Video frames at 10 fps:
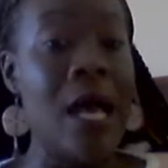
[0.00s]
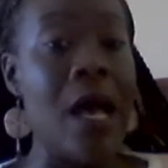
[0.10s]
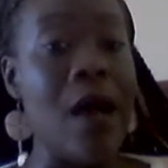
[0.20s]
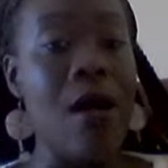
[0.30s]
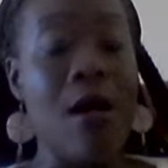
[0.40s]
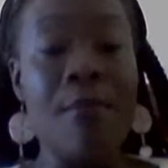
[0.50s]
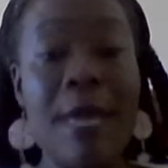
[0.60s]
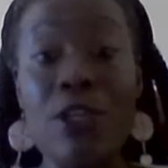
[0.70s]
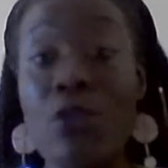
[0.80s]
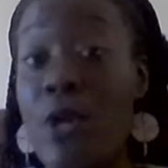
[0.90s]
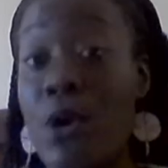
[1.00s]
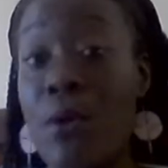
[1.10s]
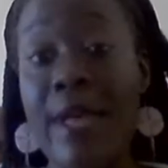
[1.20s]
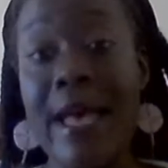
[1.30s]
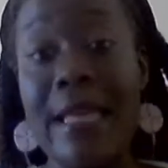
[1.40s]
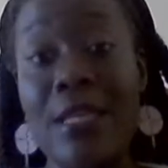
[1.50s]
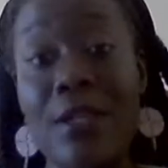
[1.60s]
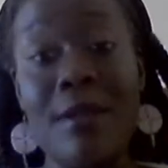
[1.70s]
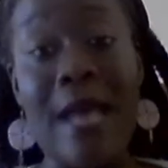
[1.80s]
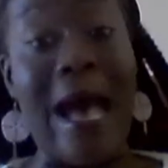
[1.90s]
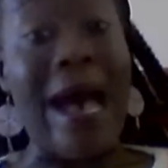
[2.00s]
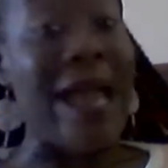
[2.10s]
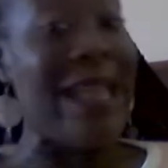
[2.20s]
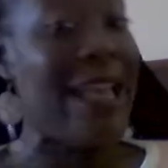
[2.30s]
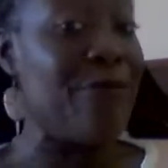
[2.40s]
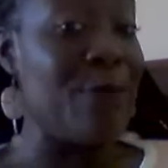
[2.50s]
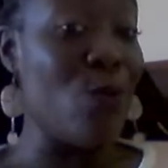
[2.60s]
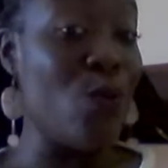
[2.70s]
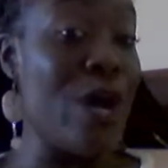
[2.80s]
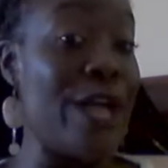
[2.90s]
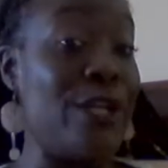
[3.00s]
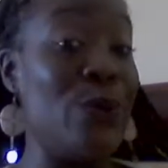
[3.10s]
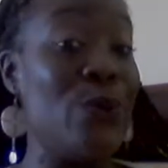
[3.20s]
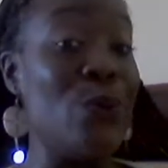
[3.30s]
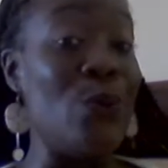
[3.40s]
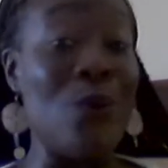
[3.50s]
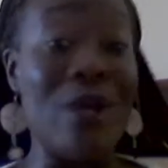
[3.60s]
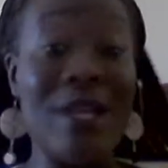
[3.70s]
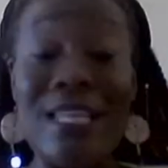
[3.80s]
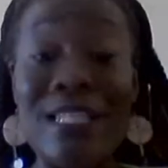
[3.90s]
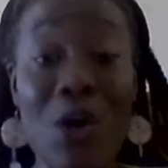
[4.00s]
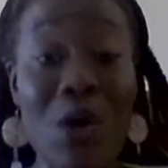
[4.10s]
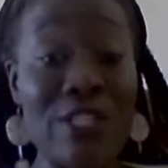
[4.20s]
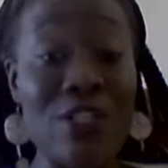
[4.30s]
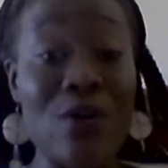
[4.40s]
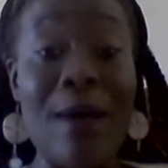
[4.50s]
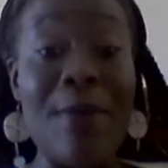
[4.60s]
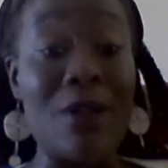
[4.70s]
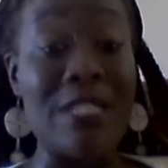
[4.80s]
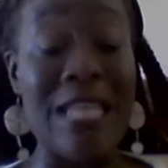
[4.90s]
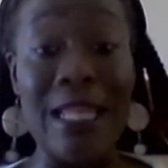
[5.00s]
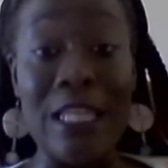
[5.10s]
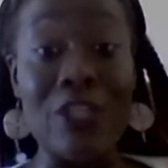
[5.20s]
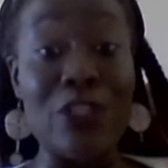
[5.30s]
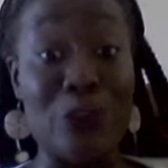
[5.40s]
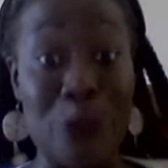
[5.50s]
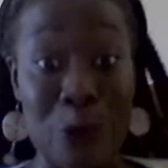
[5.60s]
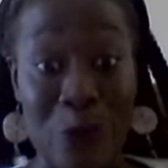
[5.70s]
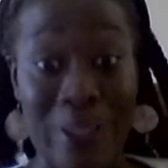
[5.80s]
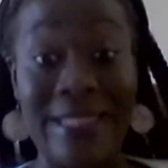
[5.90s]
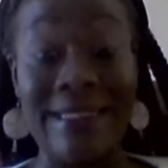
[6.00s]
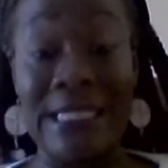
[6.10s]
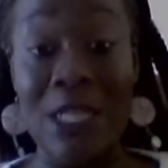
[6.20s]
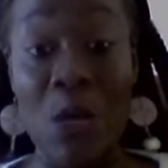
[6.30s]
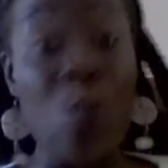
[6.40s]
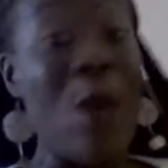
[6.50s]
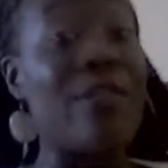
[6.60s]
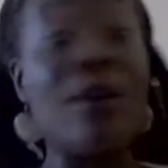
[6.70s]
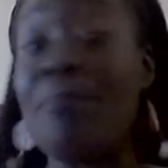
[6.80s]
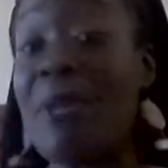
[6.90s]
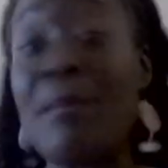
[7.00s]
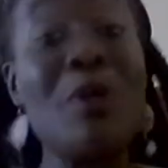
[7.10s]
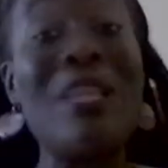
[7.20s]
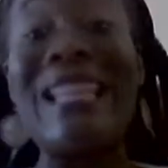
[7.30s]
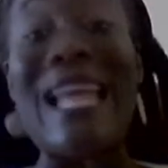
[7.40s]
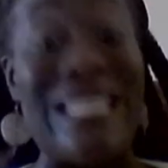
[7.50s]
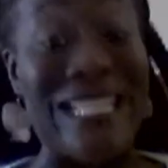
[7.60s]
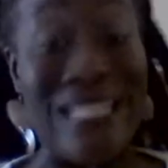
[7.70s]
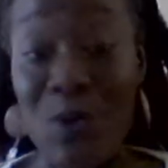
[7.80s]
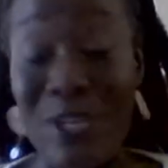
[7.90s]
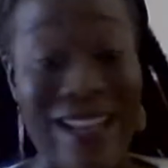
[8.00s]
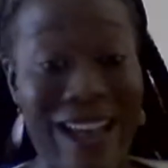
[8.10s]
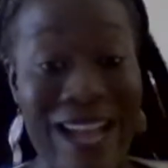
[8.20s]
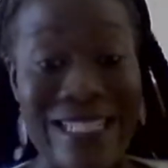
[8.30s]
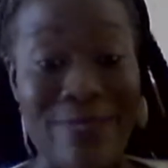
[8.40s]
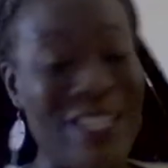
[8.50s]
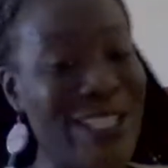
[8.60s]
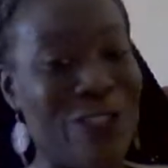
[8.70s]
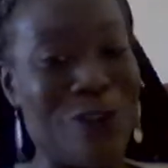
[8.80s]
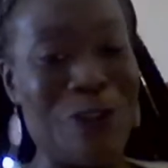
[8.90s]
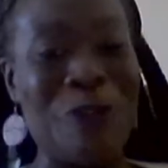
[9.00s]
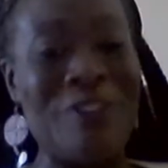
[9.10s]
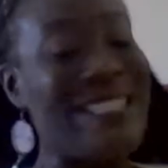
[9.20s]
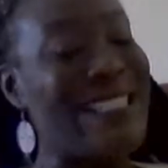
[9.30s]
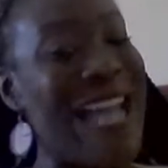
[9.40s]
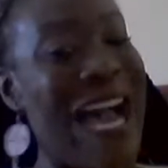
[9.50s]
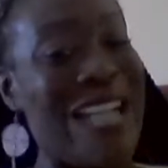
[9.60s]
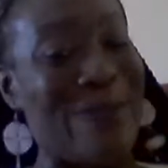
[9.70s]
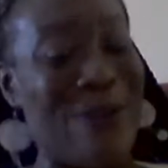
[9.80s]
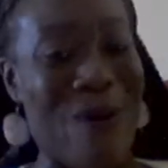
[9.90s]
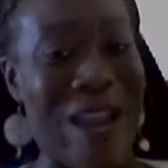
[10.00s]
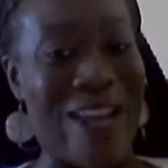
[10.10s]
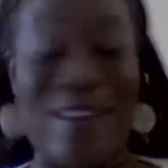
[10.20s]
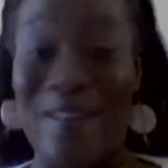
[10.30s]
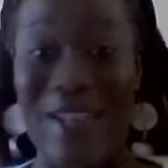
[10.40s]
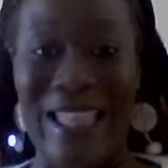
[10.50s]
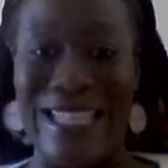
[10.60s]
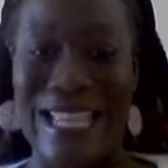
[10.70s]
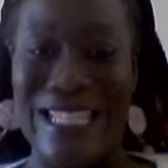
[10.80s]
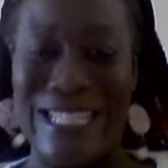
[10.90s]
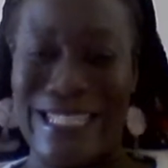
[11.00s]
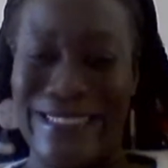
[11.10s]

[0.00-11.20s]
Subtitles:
And you know that I have been one who is also about telling the truth, whether people like it or not, because the truth does not require your validation.